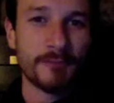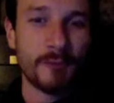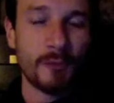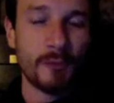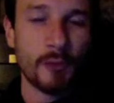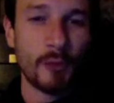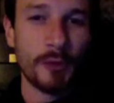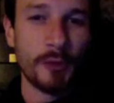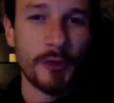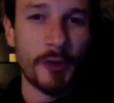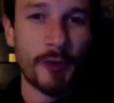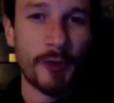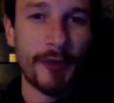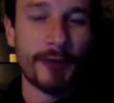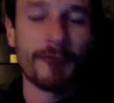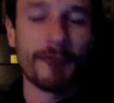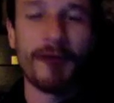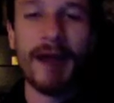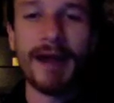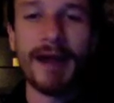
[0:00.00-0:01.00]
we'll be going
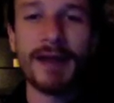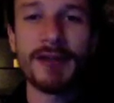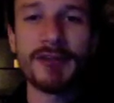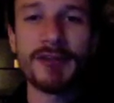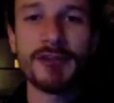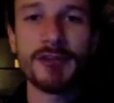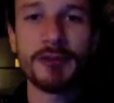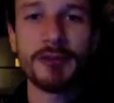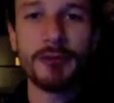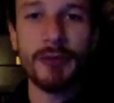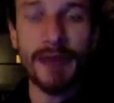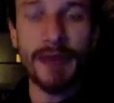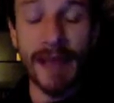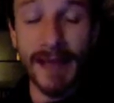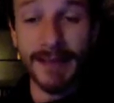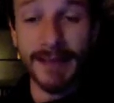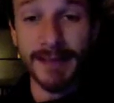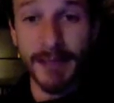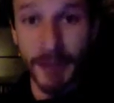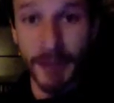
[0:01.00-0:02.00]
right into
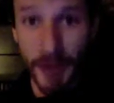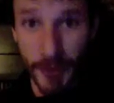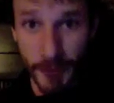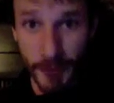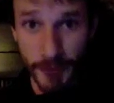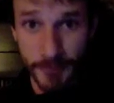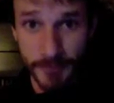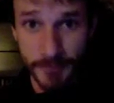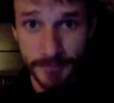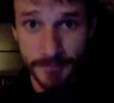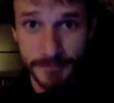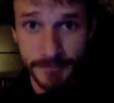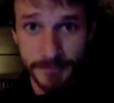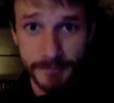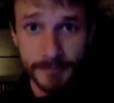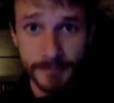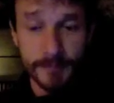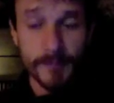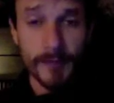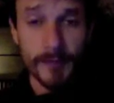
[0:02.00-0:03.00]
yes and no,
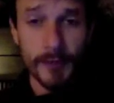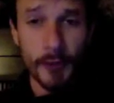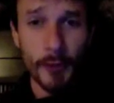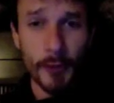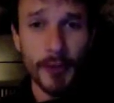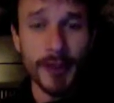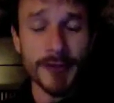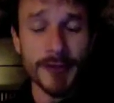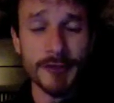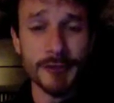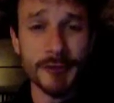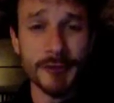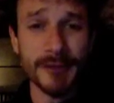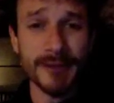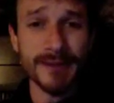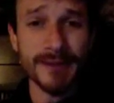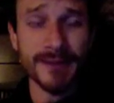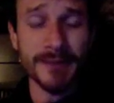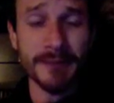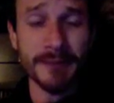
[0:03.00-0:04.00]
going into it
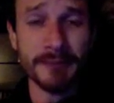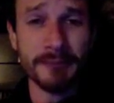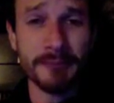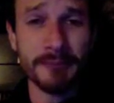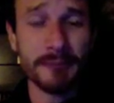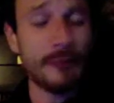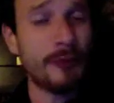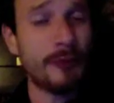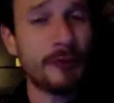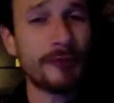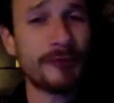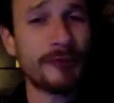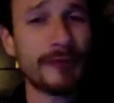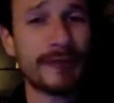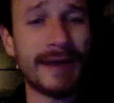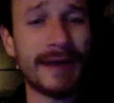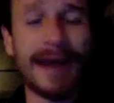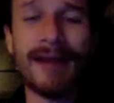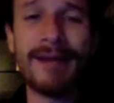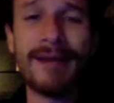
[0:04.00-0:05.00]
in some beautiful
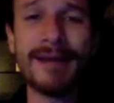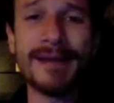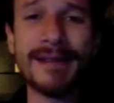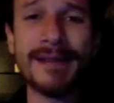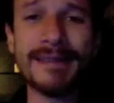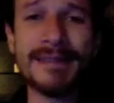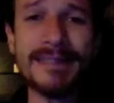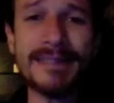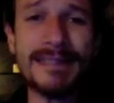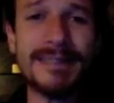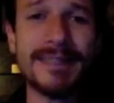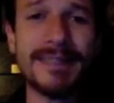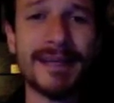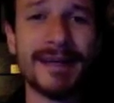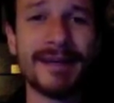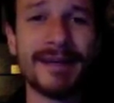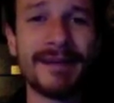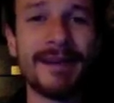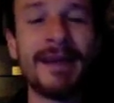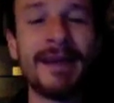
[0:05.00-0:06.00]
and elegant
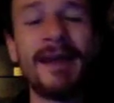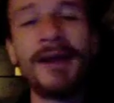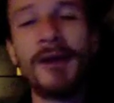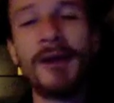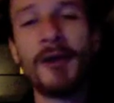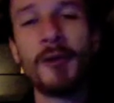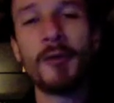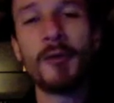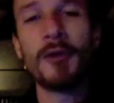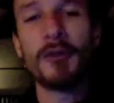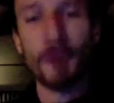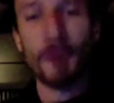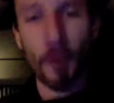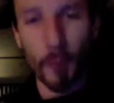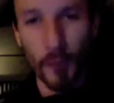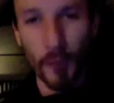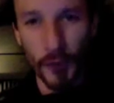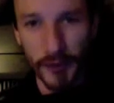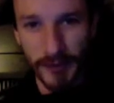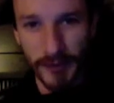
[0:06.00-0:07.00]
detail with
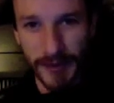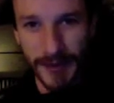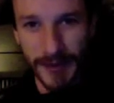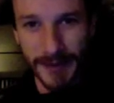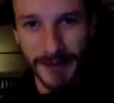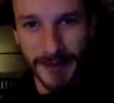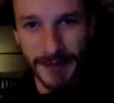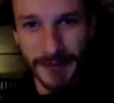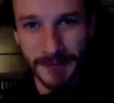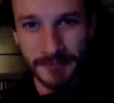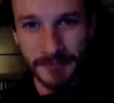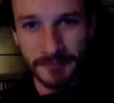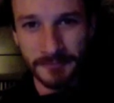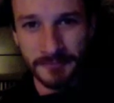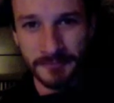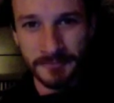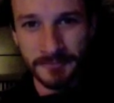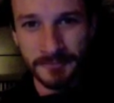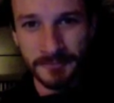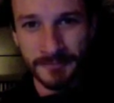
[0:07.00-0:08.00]
homework in the end.
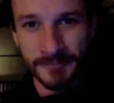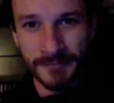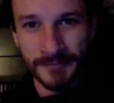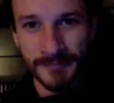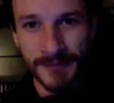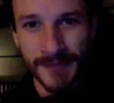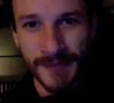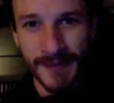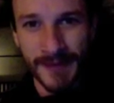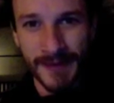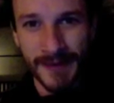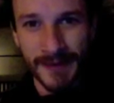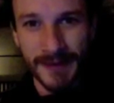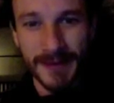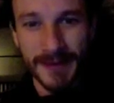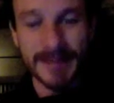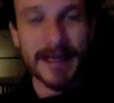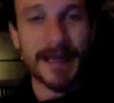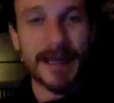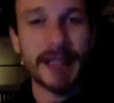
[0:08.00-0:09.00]
The
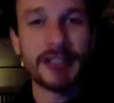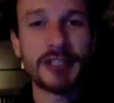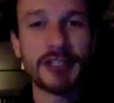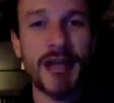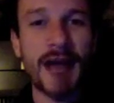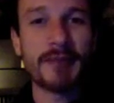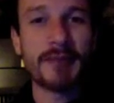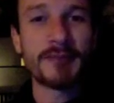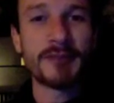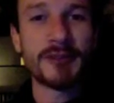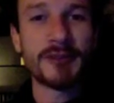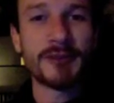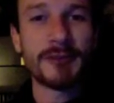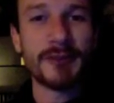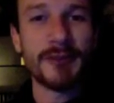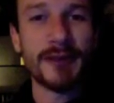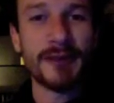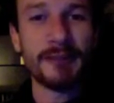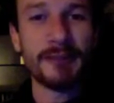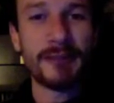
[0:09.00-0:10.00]
second chapter
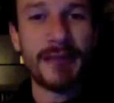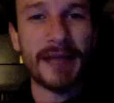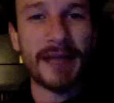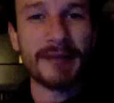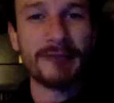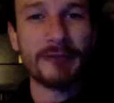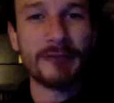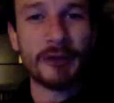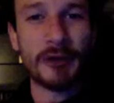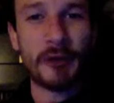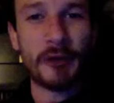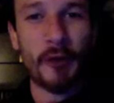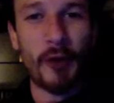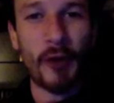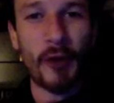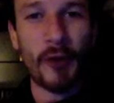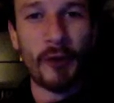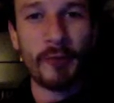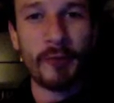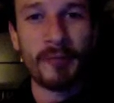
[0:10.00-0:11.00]
we playfully
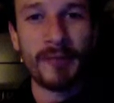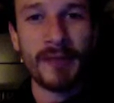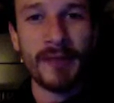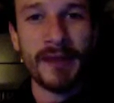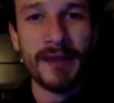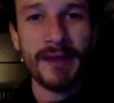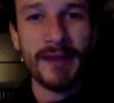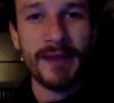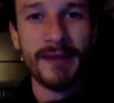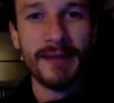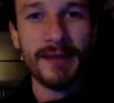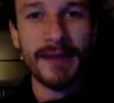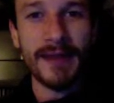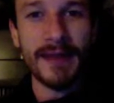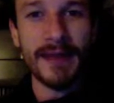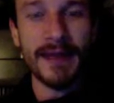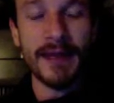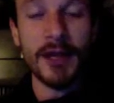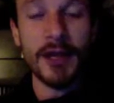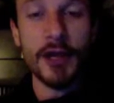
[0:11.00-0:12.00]
call
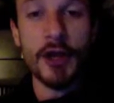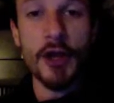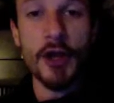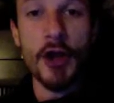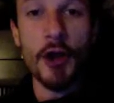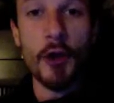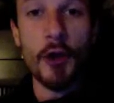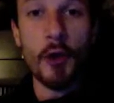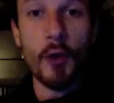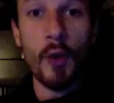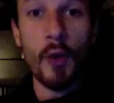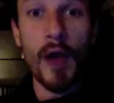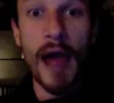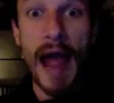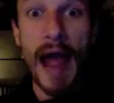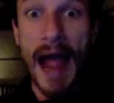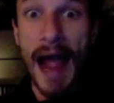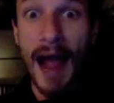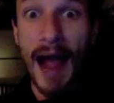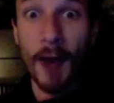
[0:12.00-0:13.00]
the Know
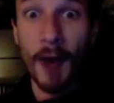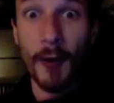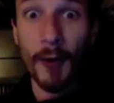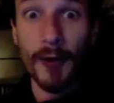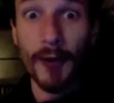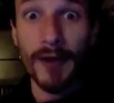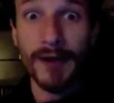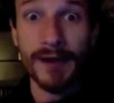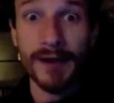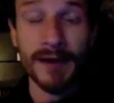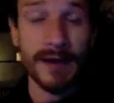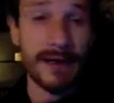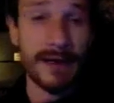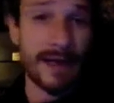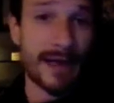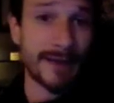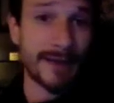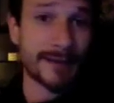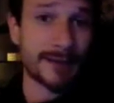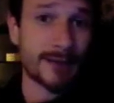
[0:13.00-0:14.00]
How
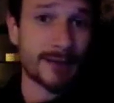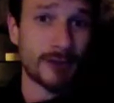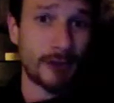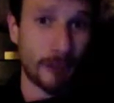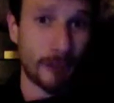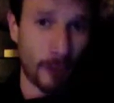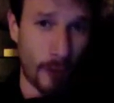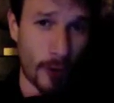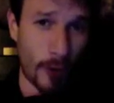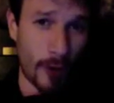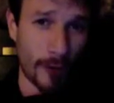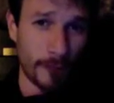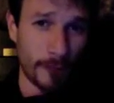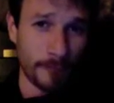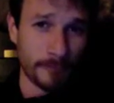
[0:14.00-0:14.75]
Yes Law.